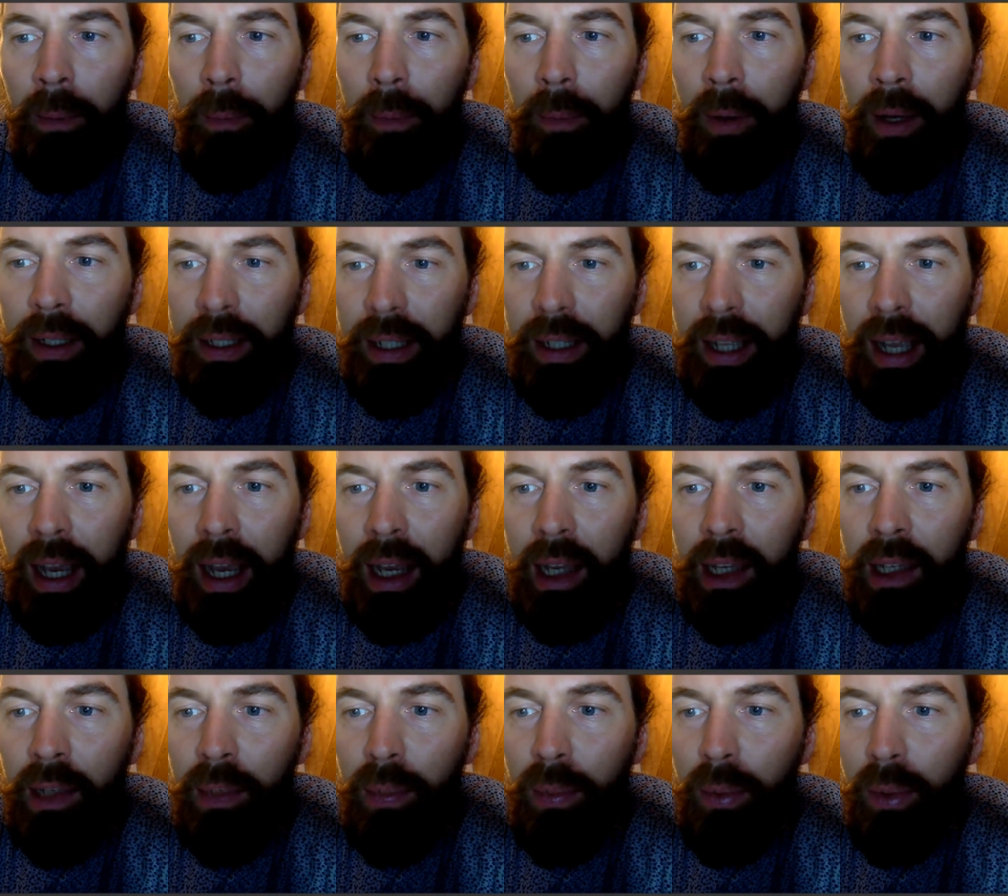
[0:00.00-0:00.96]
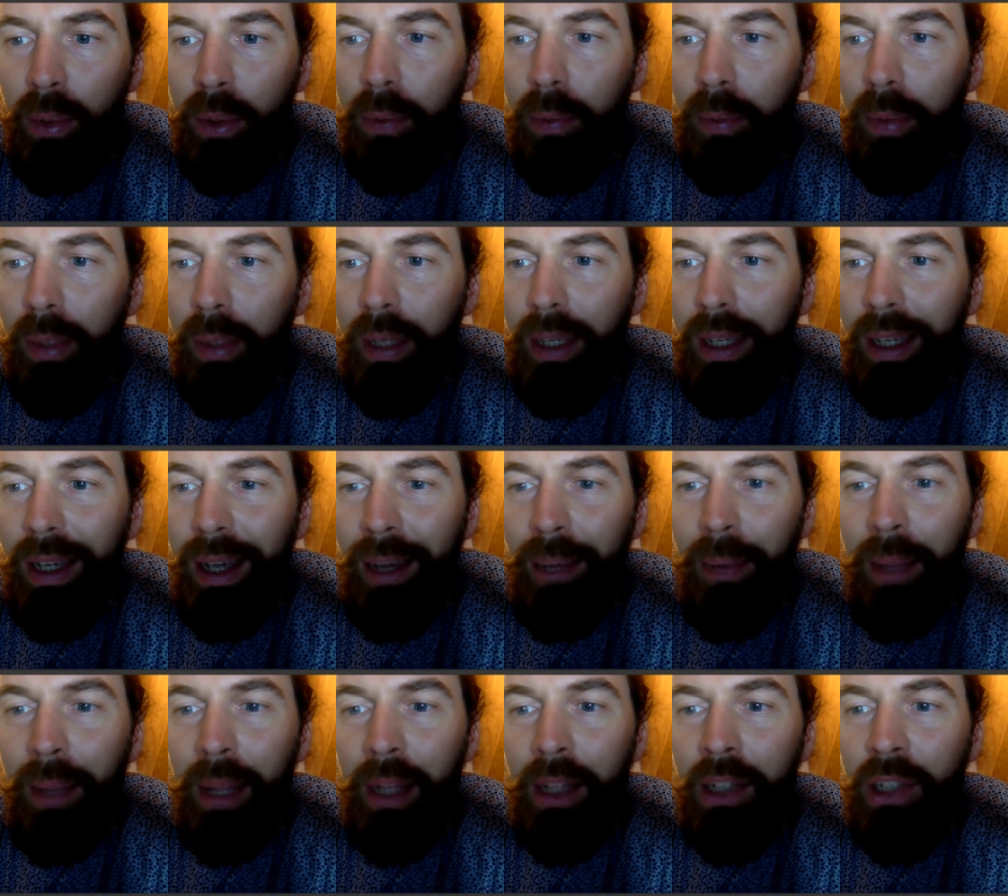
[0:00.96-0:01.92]
but yeah, it would be a
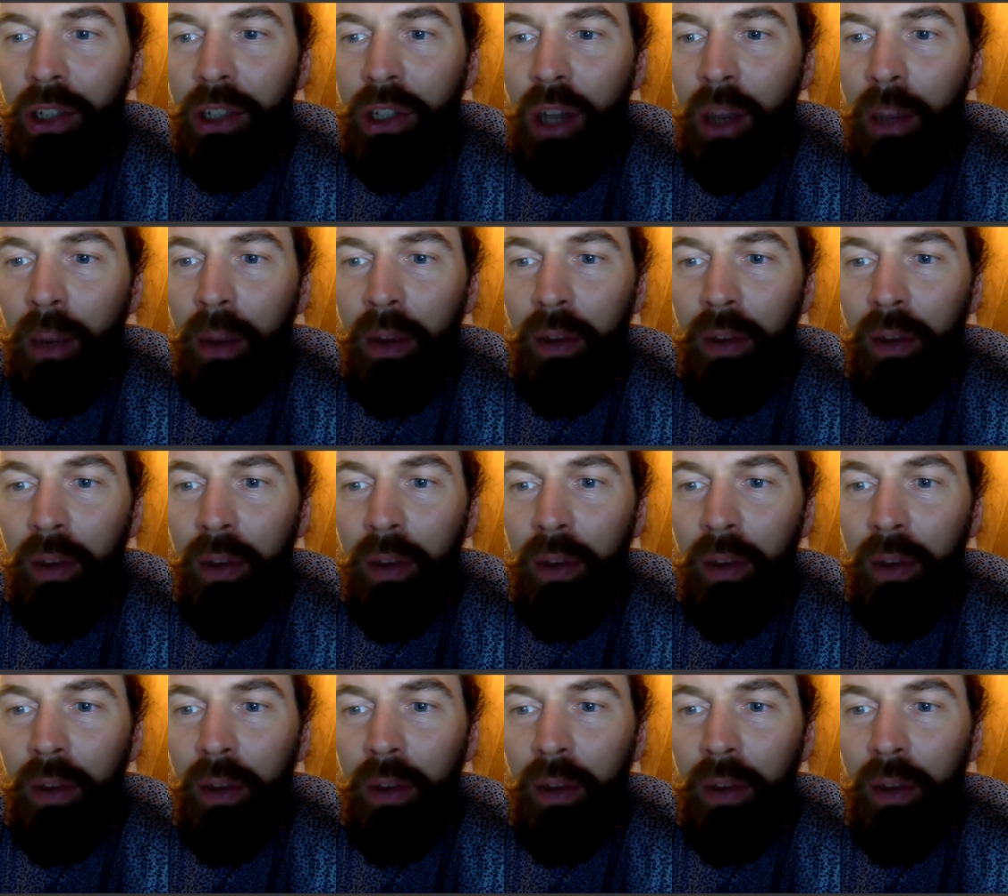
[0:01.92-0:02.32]
better job